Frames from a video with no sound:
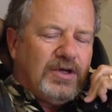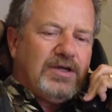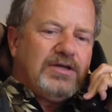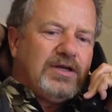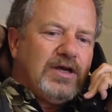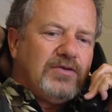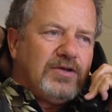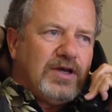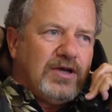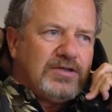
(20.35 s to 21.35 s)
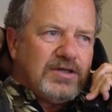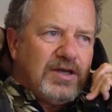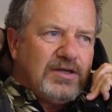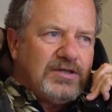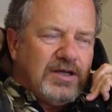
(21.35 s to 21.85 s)
getting together at the house and
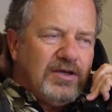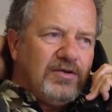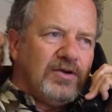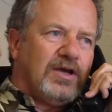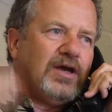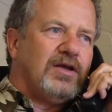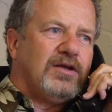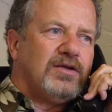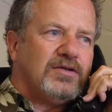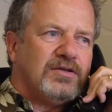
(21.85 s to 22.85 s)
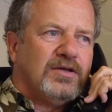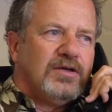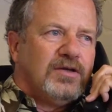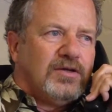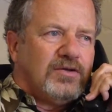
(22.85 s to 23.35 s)
kind of taking a look at it and
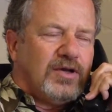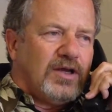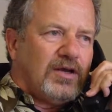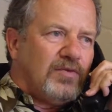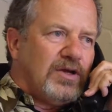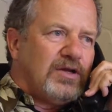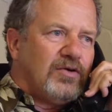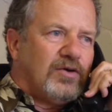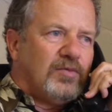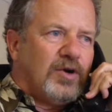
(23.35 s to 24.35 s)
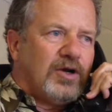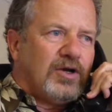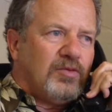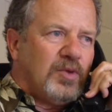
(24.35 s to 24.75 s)
trying to get it ready to go on the market.